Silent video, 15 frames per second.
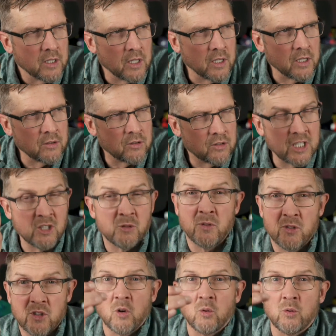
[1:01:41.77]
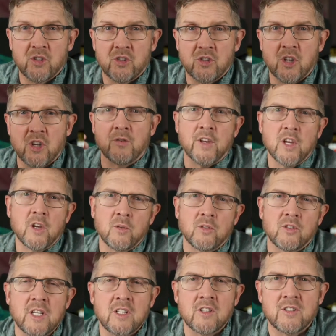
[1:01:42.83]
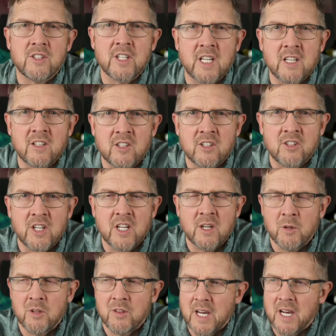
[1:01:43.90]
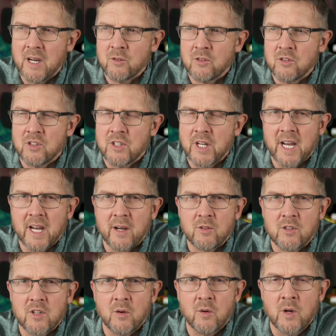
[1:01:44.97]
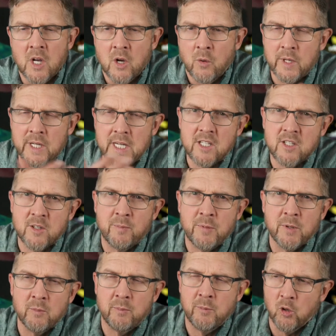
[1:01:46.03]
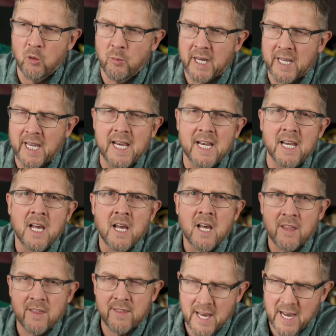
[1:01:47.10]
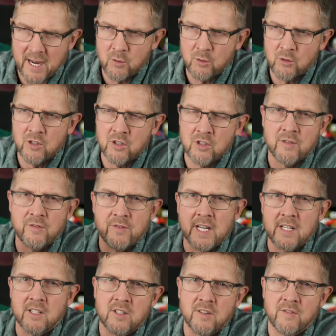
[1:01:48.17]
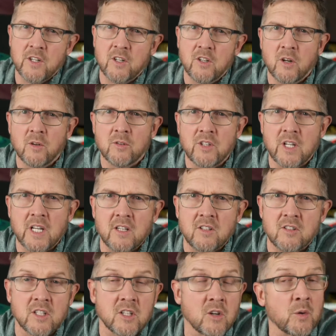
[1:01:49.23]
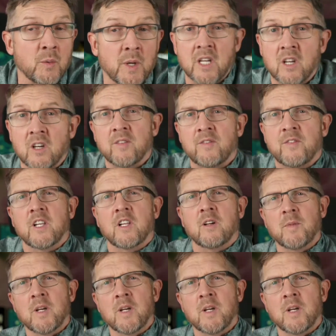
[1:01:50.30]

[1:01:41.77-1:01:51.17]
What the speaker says: Since we've sold so few season tickets this year, we're thousands down. So we need to pull back in thousands of fans to fill those seats. And the only way you're going to fill